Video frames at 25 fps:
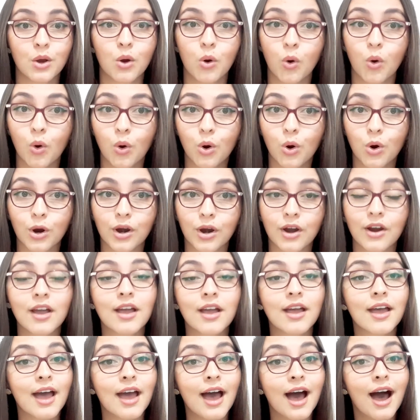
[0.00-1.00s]
or
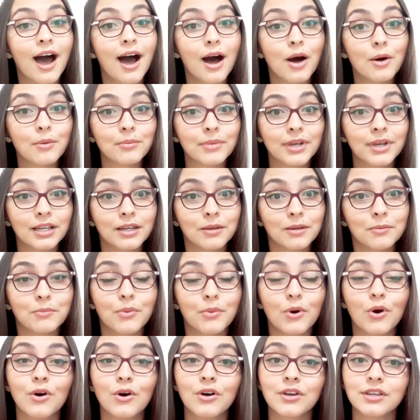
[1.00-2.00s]
how many
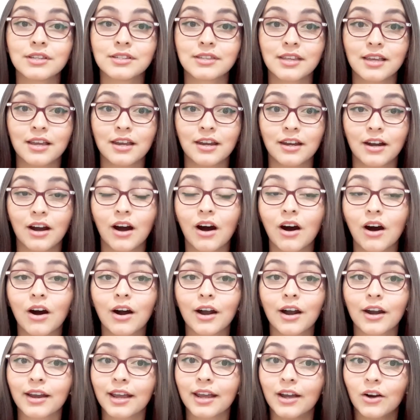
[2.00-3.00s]
boys they
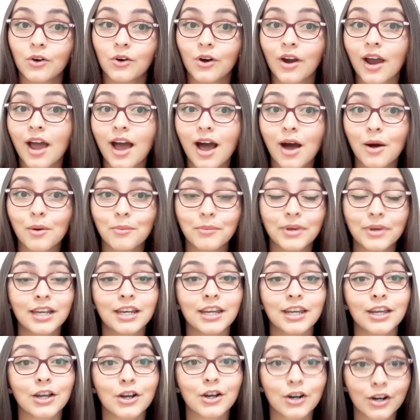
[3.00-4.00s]
are, or how
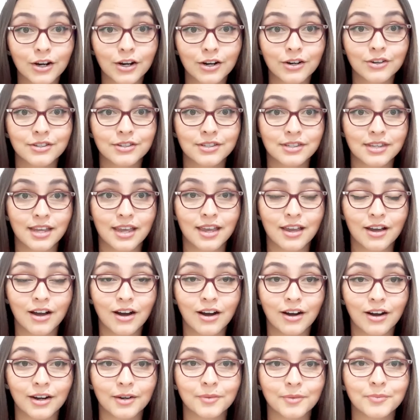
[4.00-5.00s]
many girls they
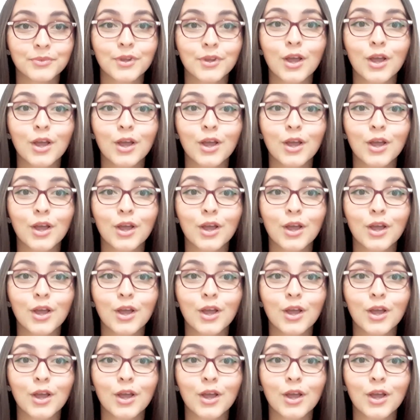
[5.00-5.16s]
are.